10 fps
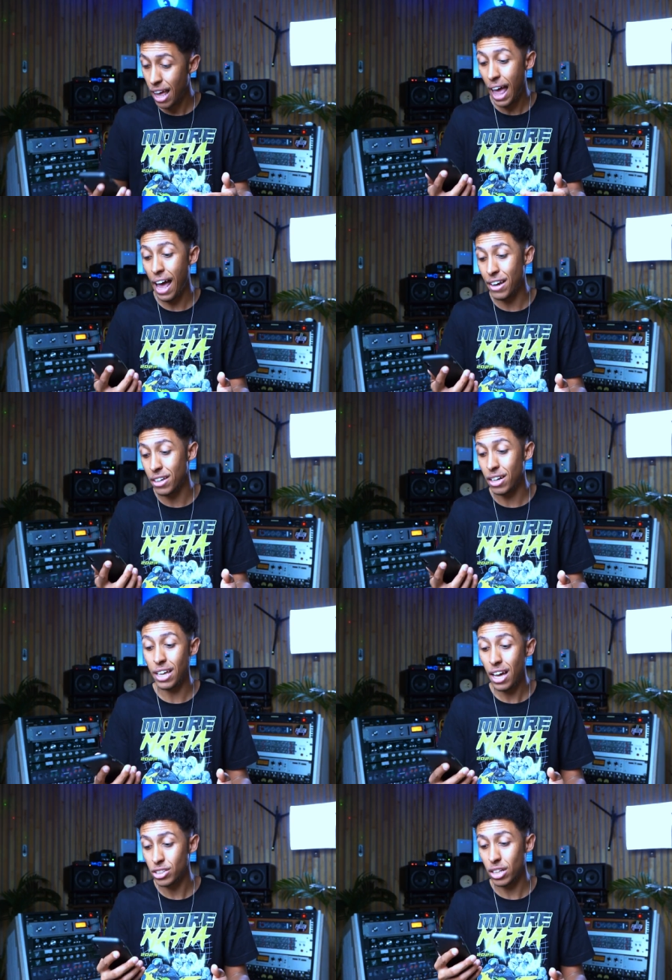And
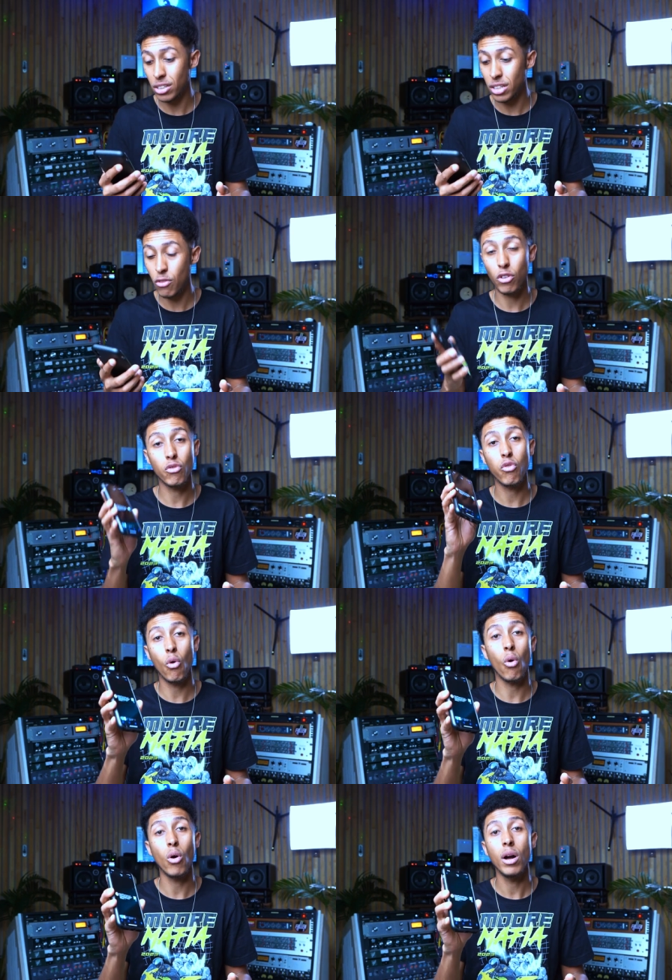yeah, shout out to everyone
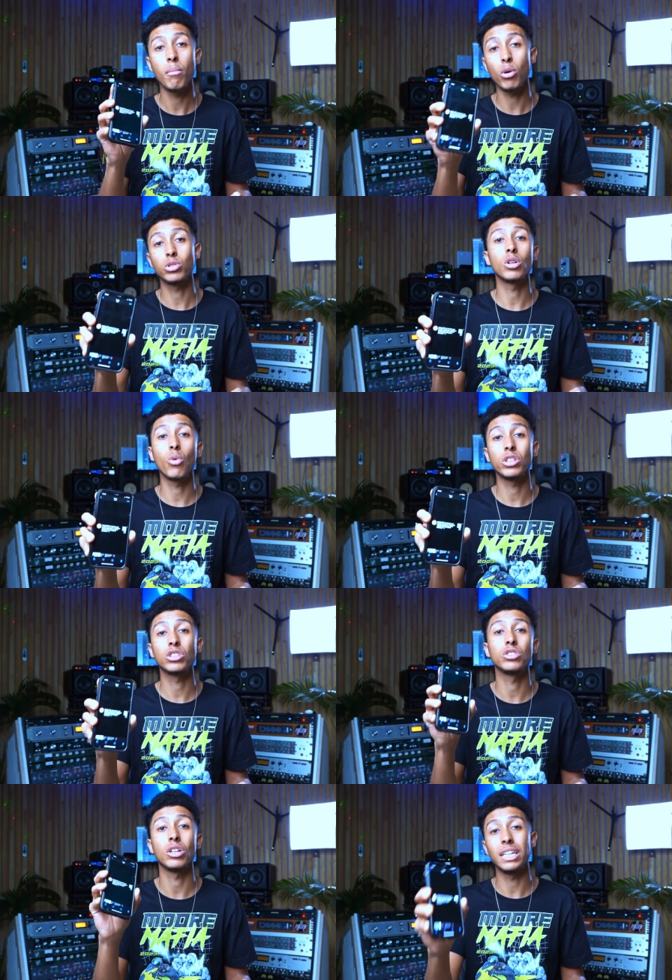for posting
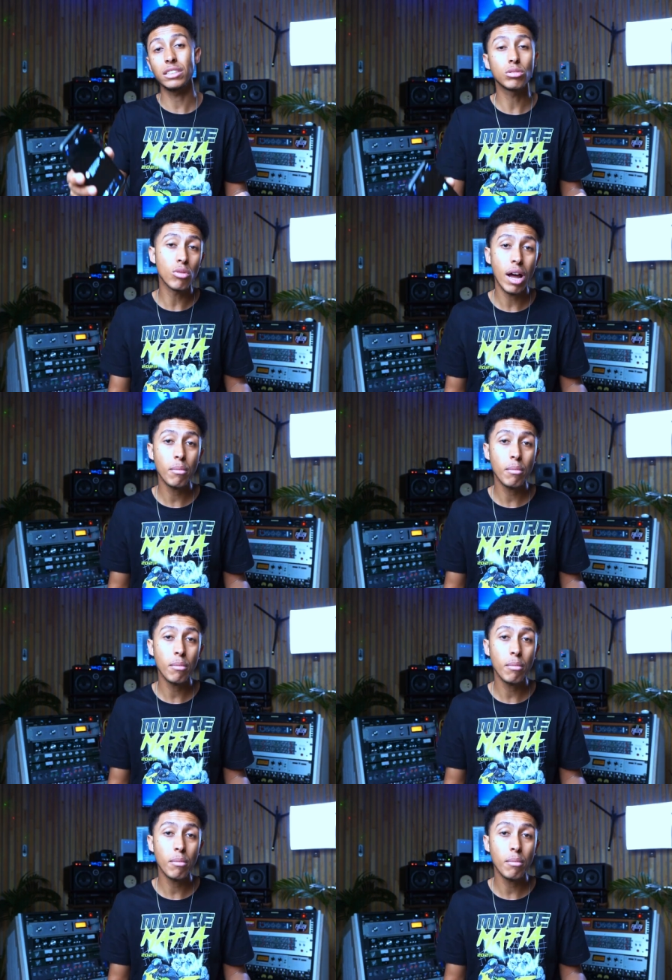questions on Instagram.